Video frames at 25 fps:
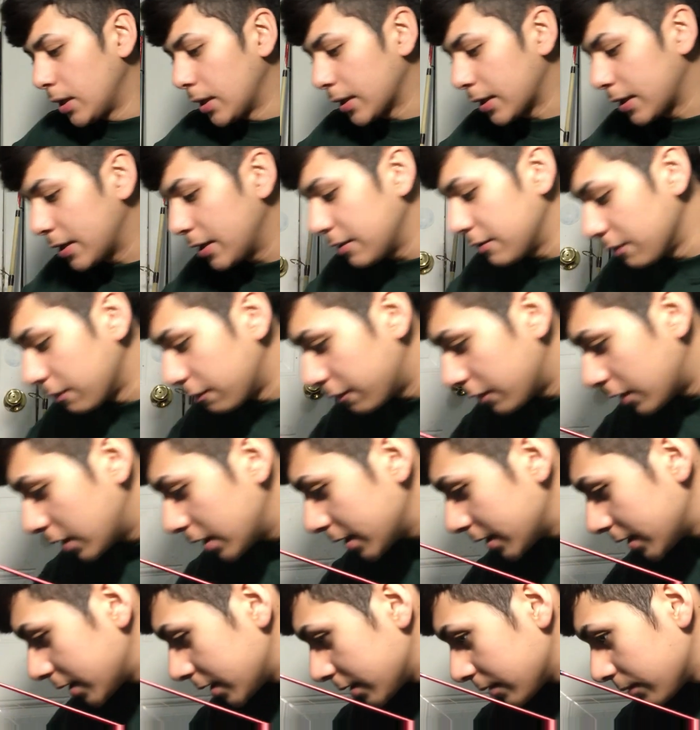I can't
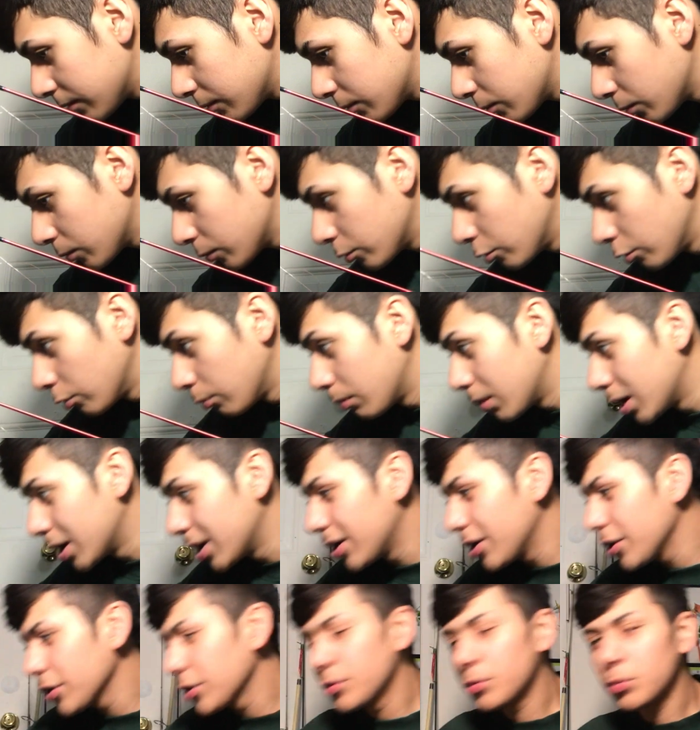find it.
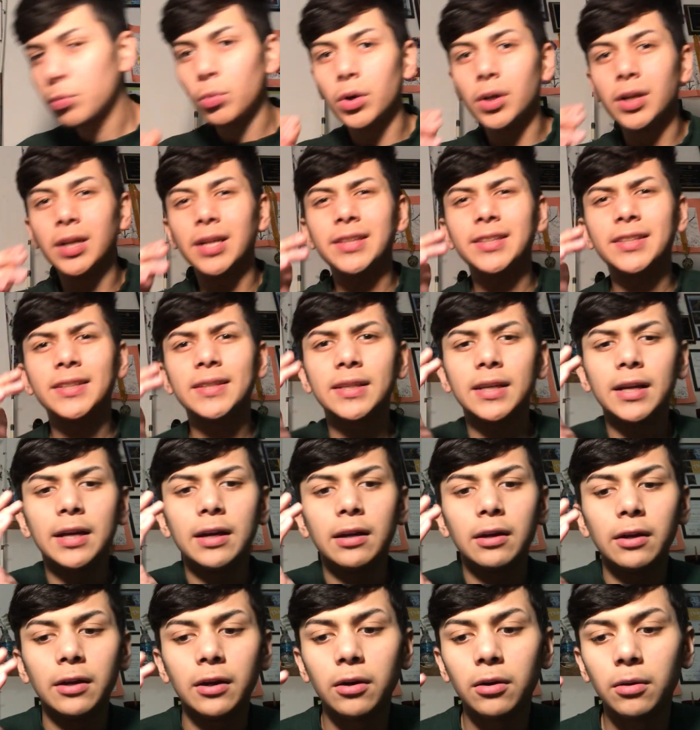My other one, it's
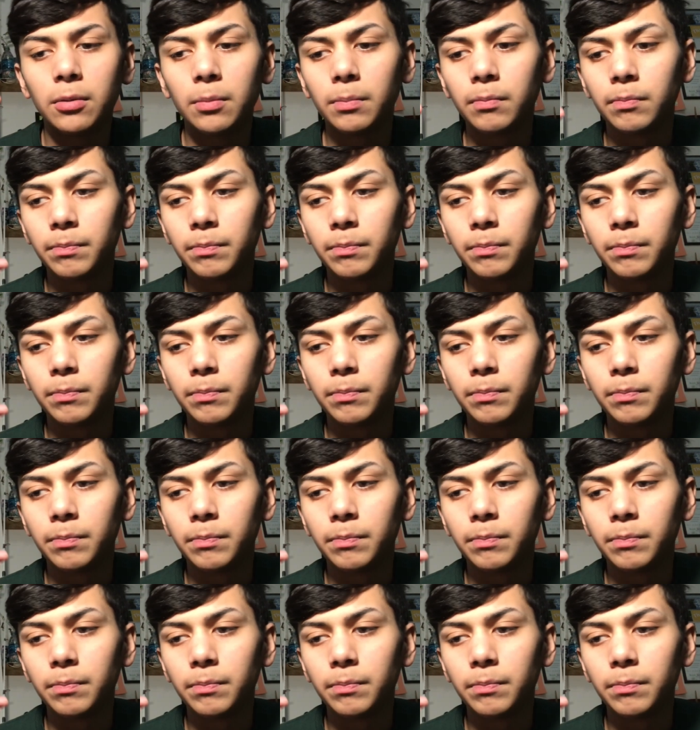a